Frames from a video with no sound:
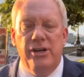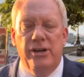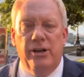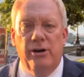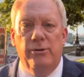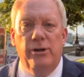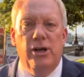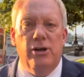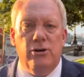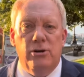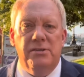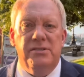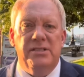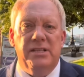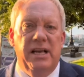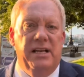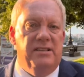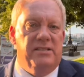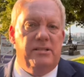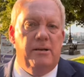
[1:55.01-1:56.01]
You know, you could
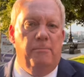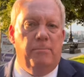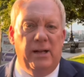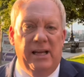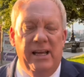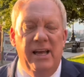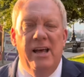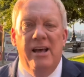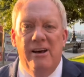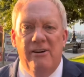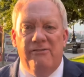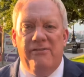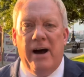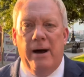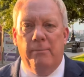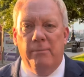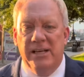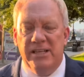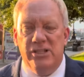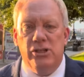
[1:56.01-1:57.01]
say it's simply
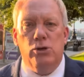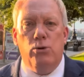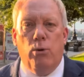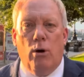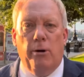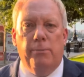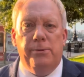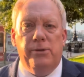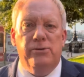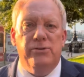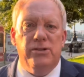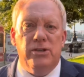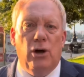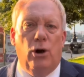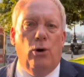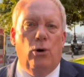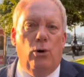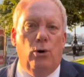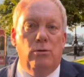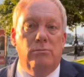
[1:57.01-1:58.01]
family squabbles
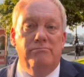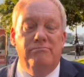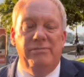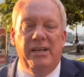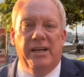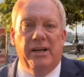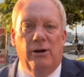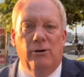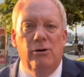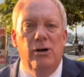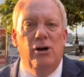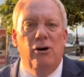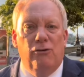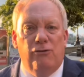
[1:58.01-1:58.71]
or, you know,